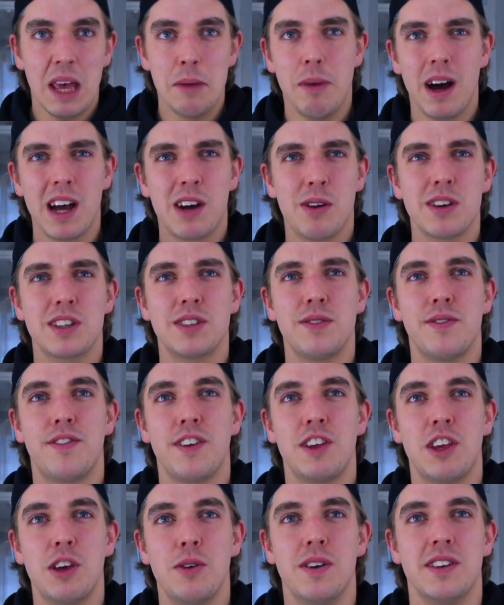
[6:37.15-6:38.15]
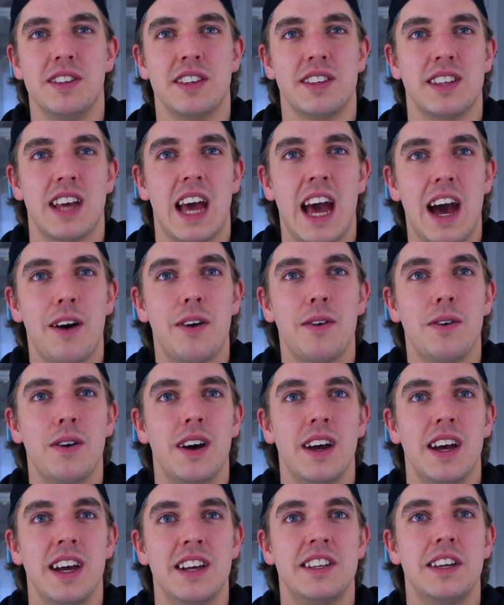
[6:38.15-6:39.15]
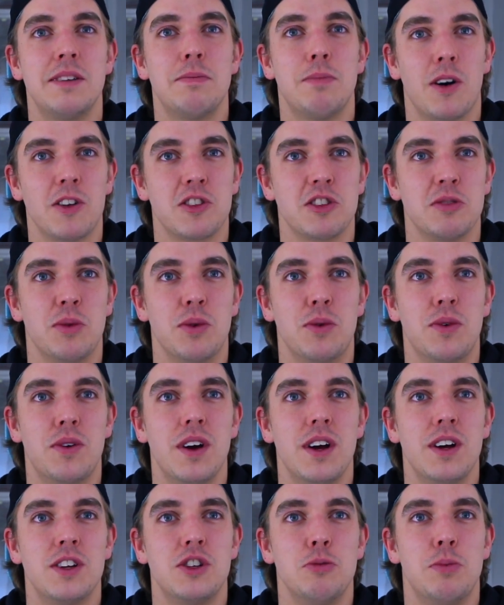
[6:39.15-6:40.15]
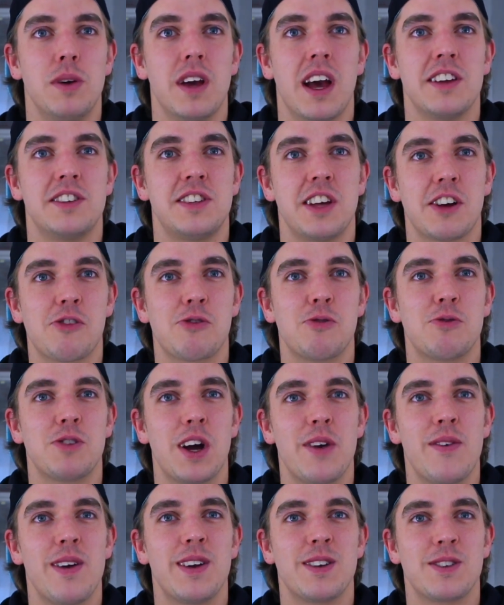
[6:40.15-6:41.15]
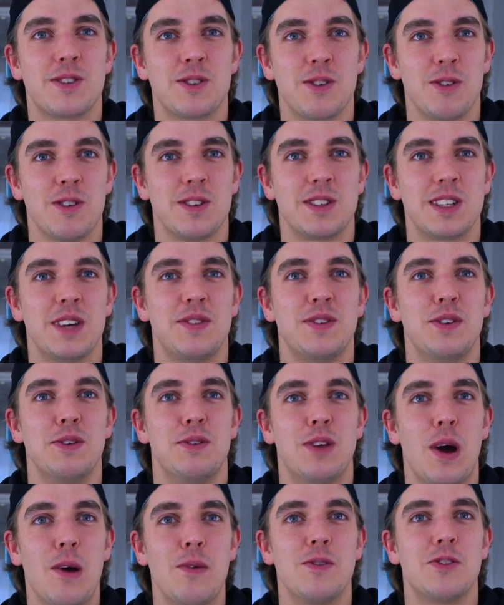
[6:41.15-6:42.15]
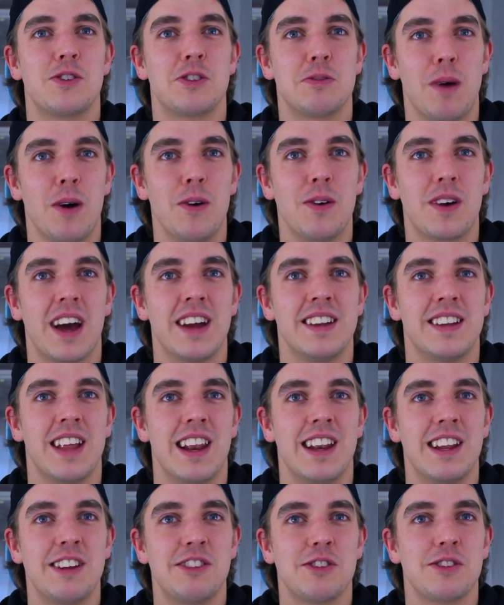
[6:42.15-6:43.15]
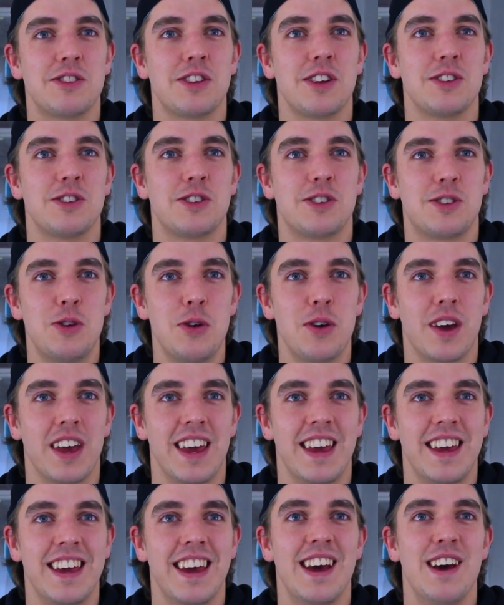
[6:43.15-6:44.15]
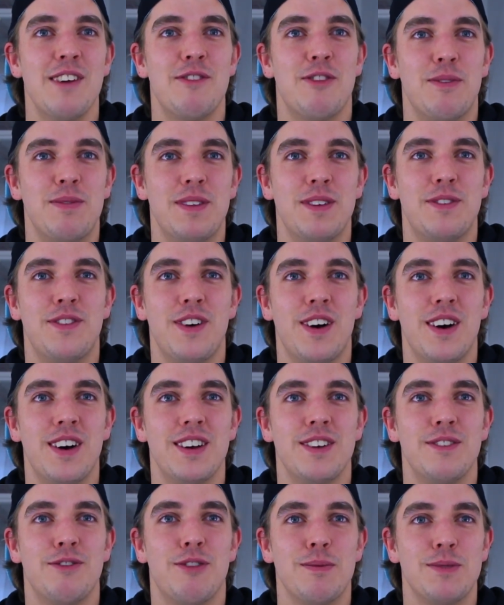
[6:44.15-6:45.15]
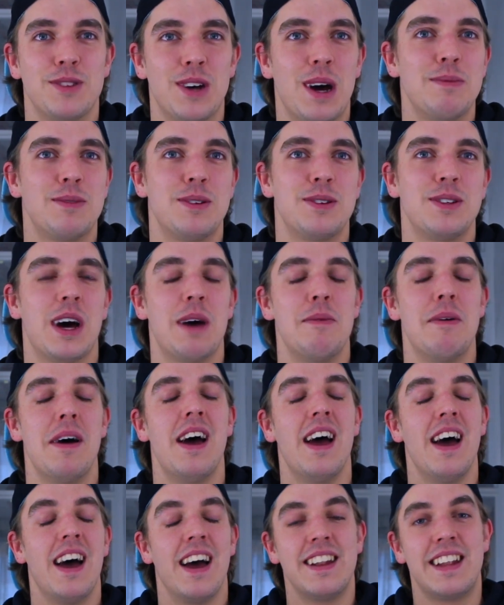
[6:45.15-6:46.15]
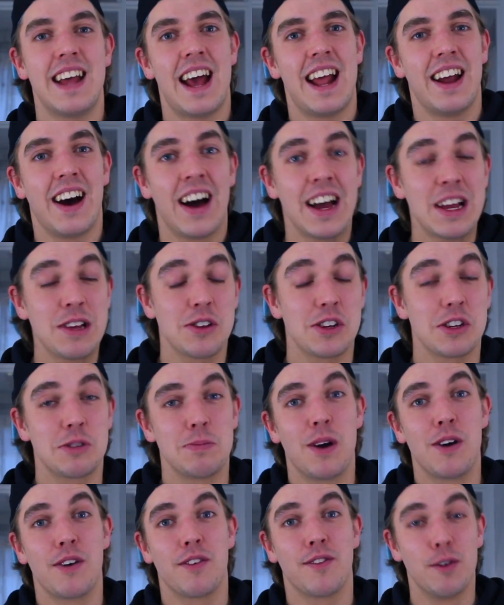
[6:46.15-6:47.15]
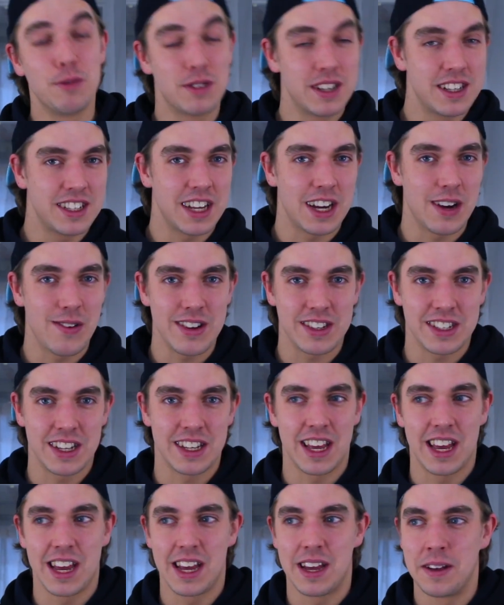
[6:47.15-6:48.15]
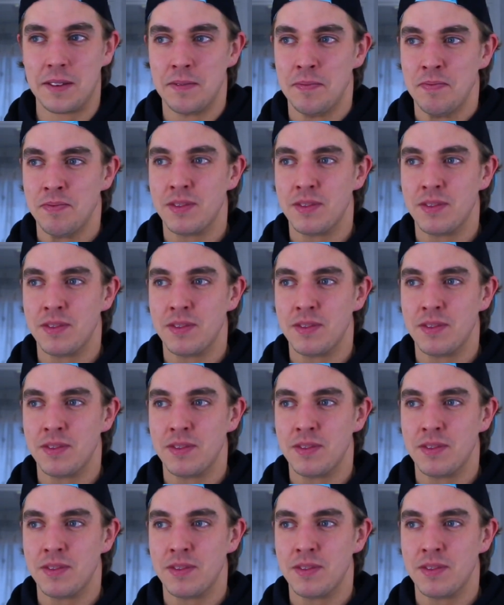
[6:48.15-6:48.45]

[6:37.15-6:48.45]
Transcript: My question for you is how is it possible to be a sexual tyrannosaurus if you don't smoke a delicious Stoogi from time to time? Dan, I used to smoke 40 cigarettes a day.